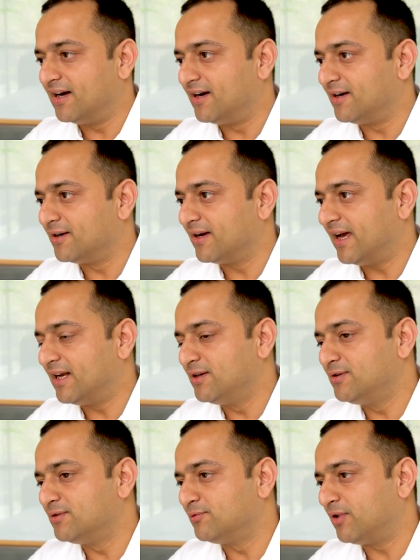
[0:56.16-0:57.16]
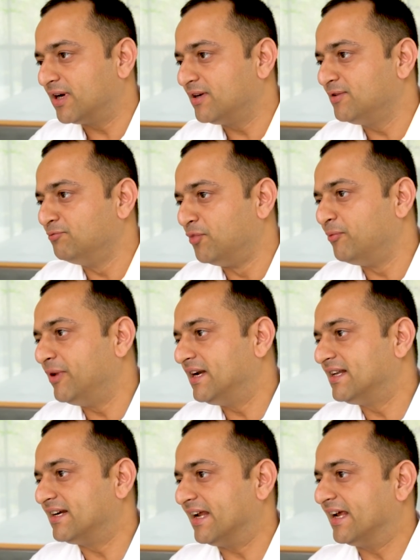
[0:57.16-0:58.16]
uh, and one
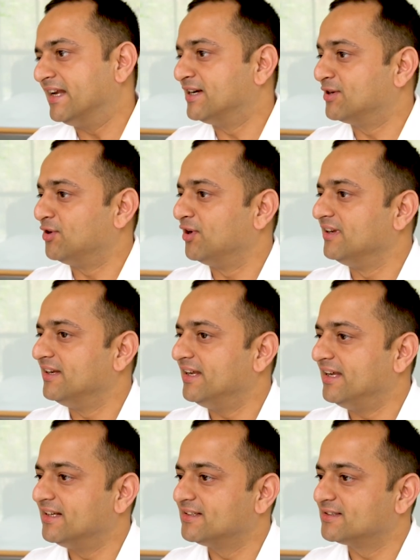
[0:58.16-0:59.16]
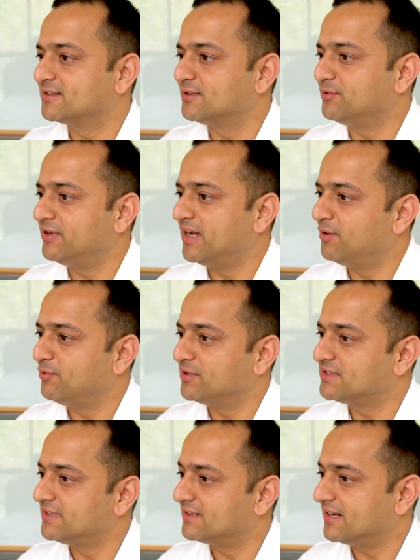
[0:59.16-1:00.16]
moment that i can recall is uh, when i
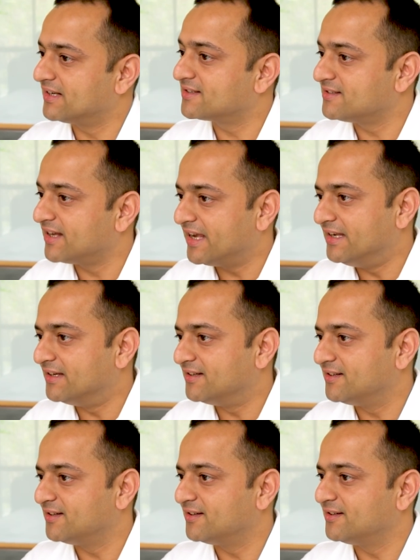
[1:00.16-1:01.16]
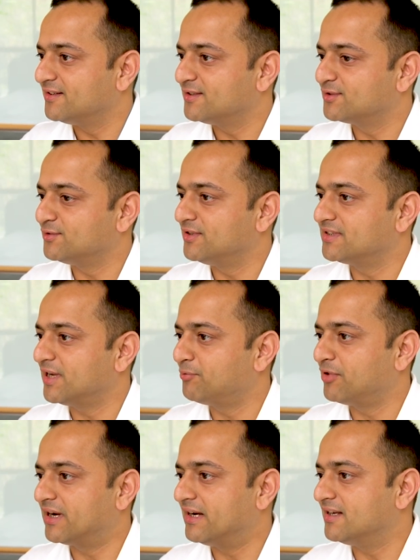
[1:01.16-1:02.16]
was in class 9 so this
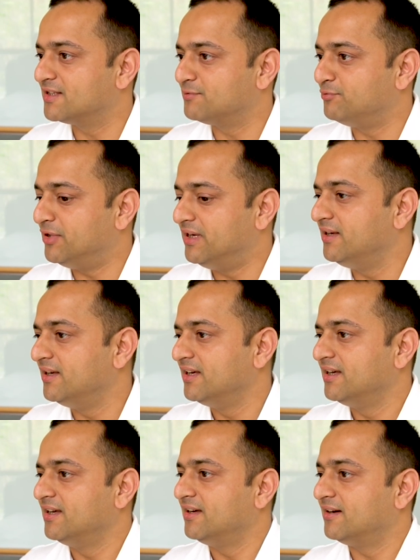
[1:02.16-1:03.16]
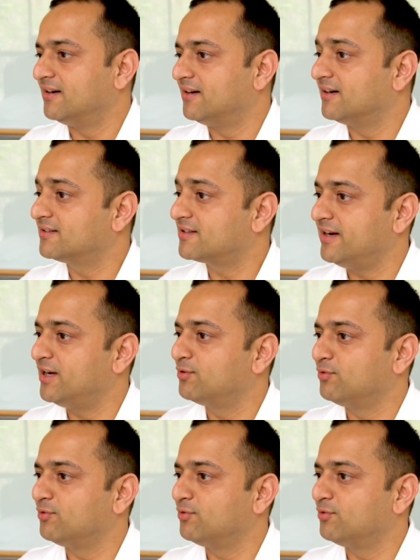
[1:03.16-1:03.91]
hepatitis b uh, threat